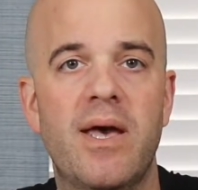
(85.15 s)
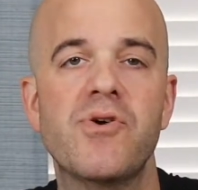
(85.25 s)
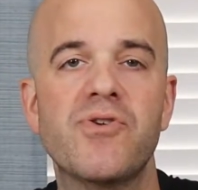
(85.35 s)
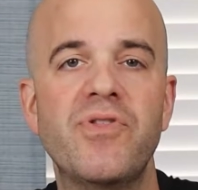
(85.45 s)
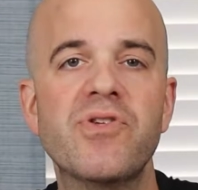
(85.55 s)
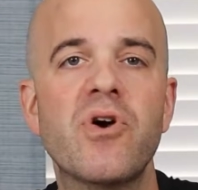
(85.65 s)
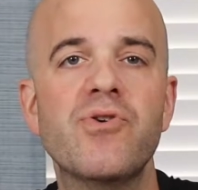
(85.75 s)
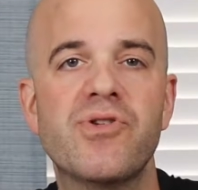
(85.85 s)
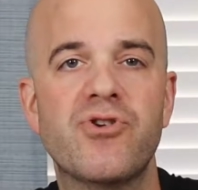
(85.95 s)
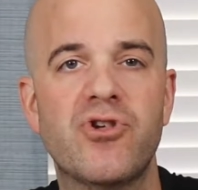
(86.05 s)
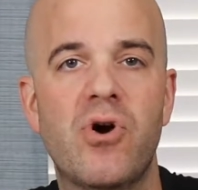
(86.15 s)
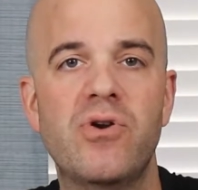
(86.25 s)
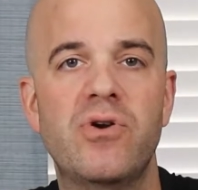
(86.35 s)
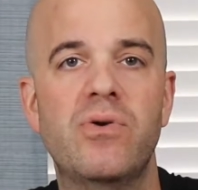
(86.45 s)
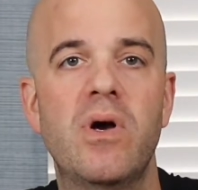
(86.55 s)
So this goes to show
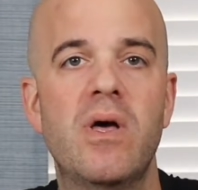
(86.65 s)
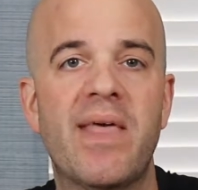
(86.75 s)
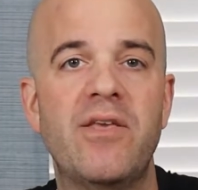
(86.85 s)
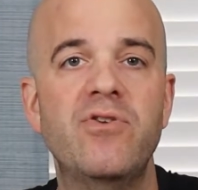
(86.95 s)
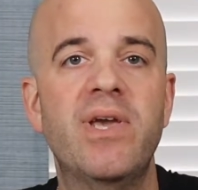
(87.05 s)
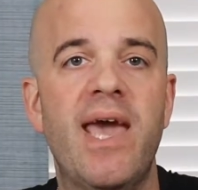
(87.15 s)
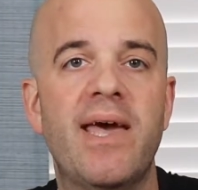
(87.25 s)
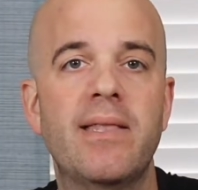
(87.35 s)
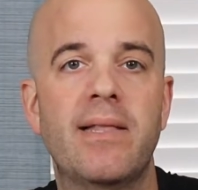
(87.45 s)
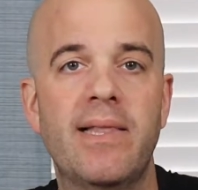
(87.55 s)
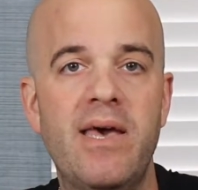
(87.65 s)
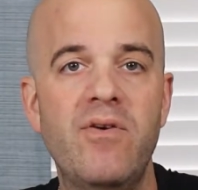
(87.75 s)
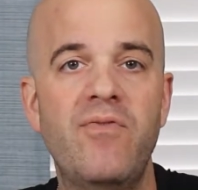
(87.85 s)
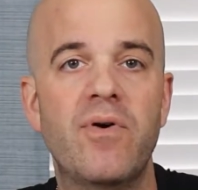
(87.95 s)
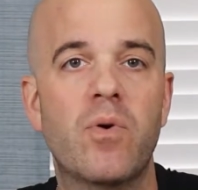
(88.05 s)
you that you can
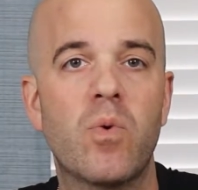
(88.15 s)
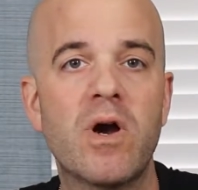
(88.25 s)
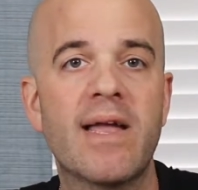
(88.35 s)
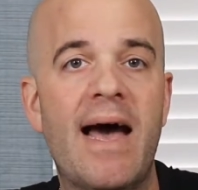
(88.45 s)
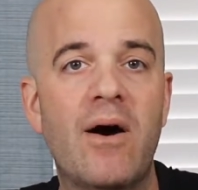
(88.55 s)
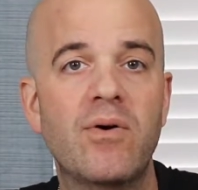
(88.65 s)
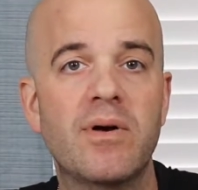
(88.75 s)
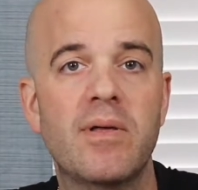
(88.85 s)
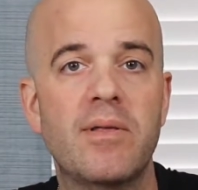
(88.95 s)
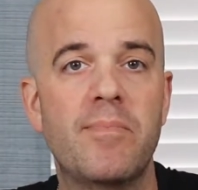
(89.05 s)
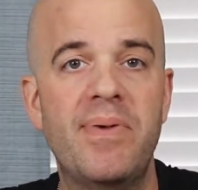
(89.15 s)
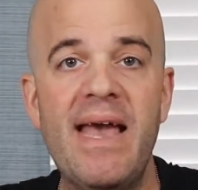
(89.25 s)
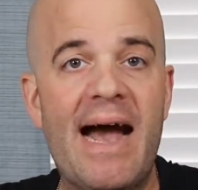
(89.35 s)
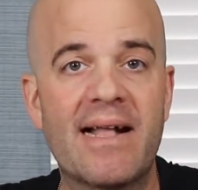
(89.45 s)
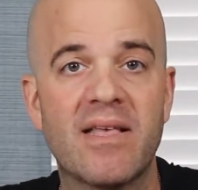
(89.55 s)
live, work out,
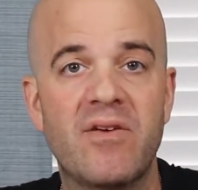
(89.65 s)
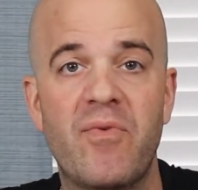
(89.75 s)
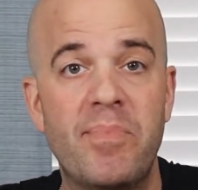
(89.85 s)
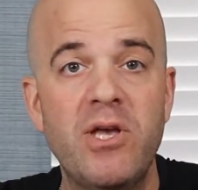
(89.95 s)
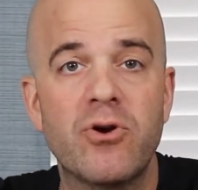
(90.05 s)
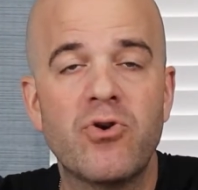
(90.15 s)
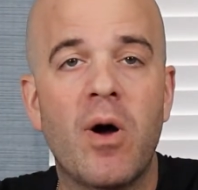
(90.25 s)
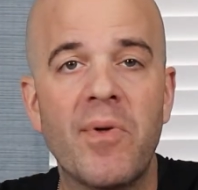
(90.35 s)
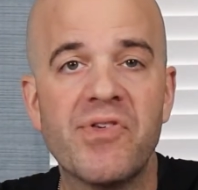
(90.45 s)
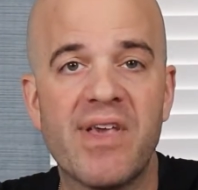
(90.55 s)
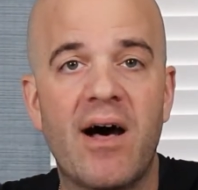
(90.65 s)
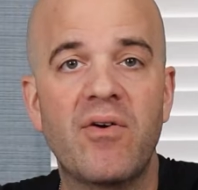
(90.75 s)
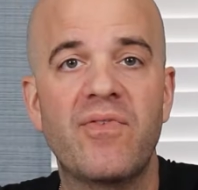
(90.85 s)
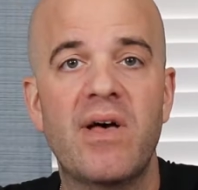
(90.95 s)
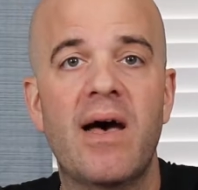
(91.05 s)
be active, be your normal
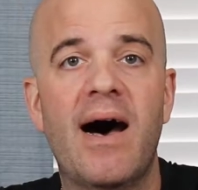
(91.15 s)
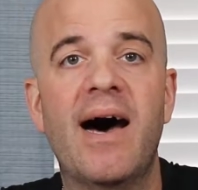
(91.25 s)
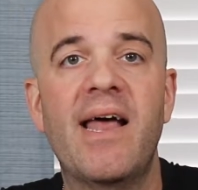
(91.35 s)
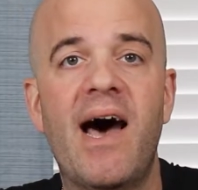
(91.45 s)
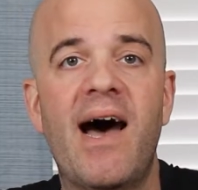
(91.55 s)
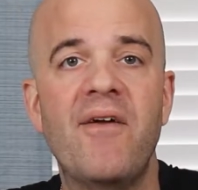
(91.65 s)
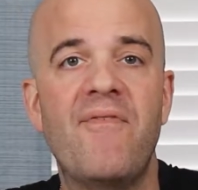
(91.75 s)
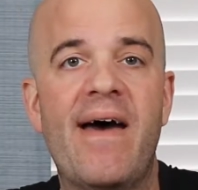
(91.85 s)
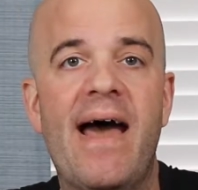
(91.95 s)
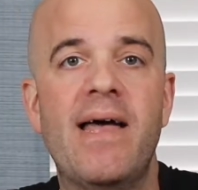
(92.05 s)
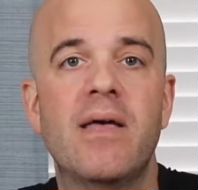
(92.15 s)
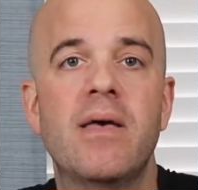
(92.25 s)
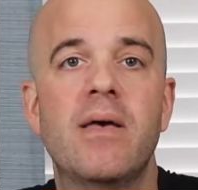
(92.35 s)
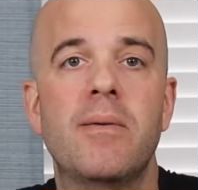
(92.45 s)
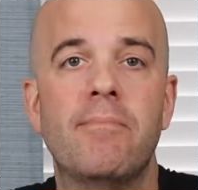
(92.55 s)
self on a high-fat,
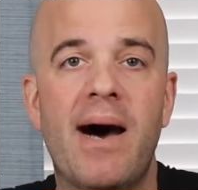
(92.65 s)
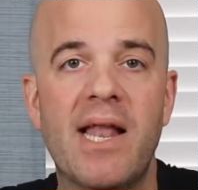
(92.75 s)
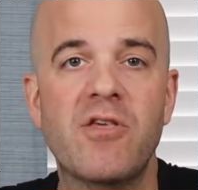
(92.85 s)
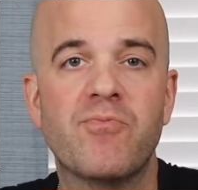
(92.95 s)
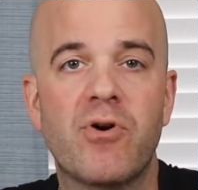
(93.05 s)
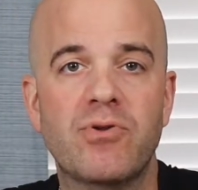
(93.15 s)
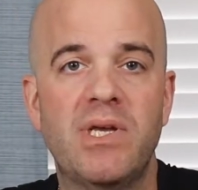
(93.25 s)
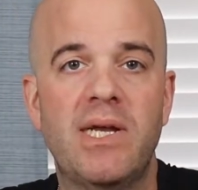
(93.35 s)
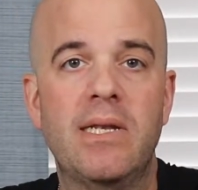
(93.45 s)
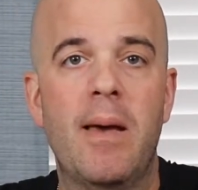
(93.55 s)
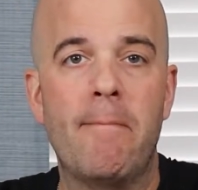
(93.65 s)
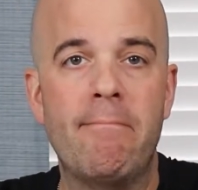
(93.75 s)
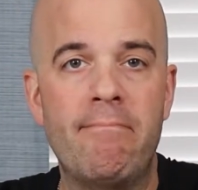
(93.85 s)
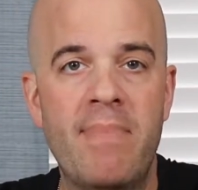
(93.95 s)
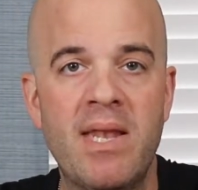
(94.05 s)
modest protein,
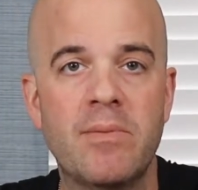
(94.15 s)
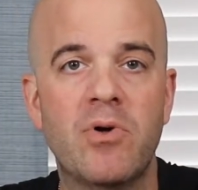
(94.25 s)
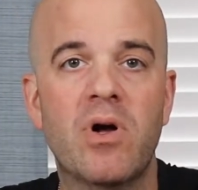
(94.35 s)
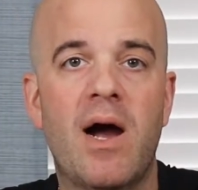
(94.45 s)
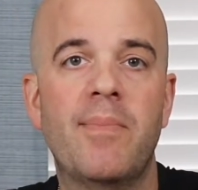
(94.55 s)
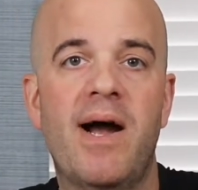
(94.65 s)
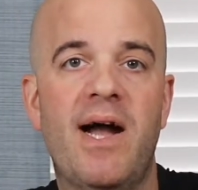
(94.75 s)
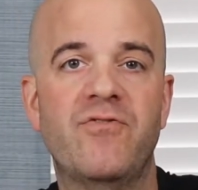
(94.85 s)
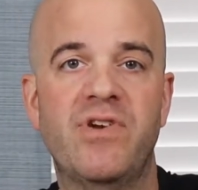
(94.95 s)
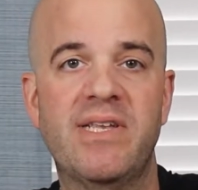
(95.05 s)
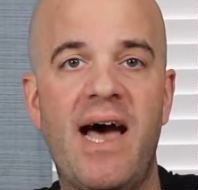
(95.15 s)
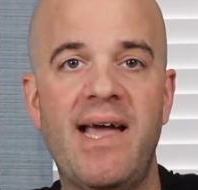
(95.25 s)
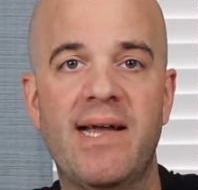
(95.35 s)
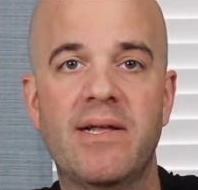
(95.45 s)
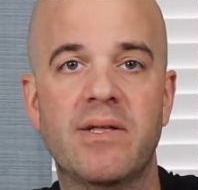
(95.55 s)
minimal carbohydrate
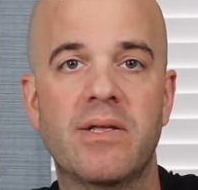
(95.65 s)
diet.